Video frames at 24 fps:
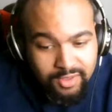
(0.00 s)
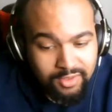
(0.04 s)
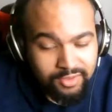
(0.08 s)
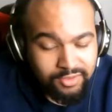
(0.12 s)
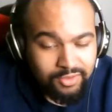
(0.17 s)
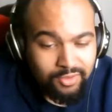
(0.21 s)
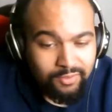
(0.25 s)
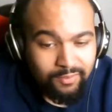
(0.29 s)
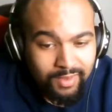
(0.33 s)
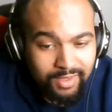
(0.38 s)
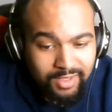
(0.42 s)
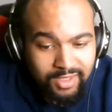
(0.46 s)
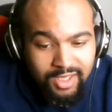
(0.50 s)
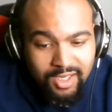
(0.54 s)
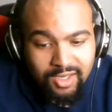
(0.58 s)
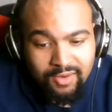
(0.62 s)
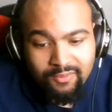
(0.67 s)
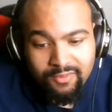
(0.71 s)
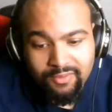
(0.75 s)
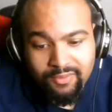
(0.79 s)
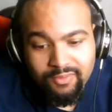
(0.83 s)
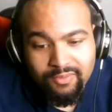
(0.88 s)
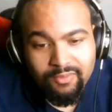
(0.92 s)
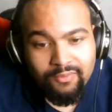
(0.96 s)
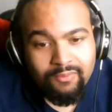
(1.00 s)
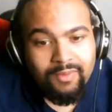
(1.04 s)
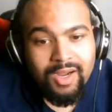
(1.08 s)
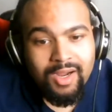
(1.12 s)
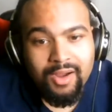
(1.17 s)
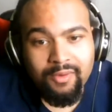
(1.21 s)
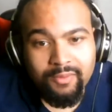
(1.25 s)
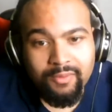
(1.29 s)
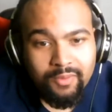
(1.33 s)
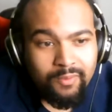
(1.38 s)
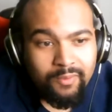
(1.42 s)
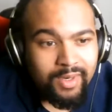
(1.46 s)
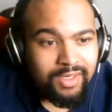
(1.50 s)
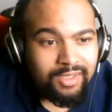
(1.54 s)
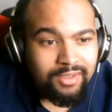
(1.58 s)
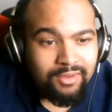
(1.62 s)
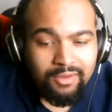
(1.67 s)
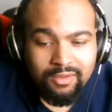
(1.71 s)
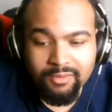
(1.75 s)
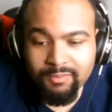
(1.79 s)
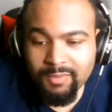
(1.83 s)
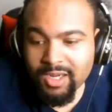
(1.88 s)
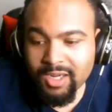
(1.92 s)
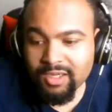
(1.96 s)
So right now, while we're waiting
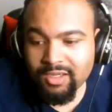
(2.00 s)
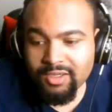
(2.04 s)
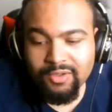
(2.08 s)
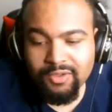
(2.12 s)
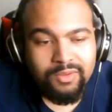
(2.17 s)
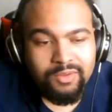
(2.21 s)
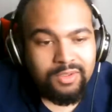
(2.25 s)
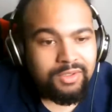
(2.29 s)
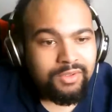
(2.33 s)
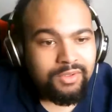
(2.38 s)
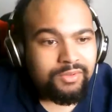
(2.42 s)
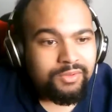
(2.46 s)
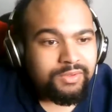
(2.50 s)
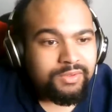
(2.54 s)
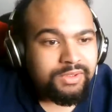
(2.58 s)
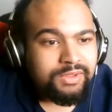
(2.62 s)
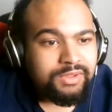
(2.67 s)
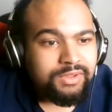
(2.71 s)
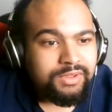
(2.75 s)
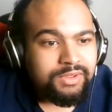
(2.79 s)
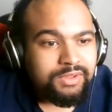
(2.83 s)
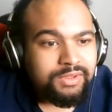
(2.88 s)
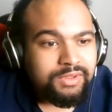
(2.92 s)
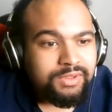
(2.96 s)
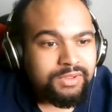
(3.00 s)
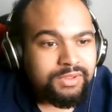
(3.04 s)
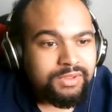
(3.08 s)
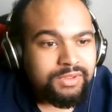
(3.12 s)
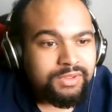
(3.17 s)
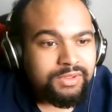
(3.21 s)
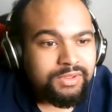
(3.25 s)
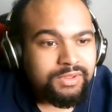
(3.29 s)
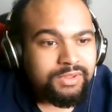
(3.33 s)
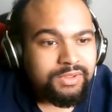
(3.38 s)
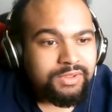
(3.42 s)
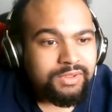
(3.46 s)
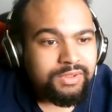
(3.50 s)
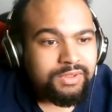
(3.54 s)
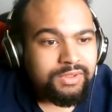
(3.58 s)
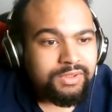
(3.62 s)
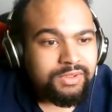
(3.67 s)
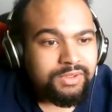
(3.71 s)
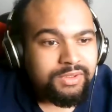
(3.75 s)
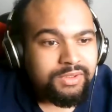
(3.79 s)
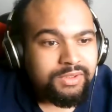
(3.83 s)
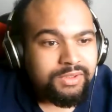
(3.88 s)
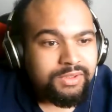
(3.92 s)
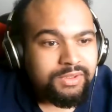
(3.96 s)
on my co-host, let's
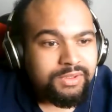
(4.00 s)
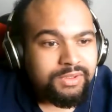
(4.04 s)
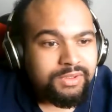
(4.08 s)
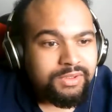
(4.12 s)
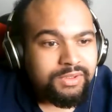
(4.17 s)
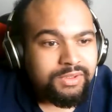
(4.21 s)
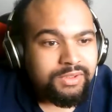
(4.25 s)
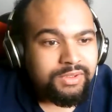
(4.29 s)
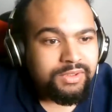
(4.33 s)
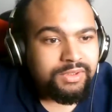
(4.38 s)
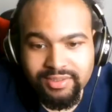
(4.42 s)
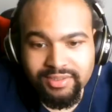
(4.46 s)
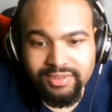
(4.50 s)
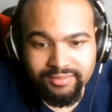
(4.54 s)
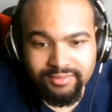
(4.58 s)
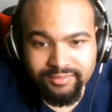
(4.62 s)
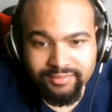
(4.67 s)
show our appreciation.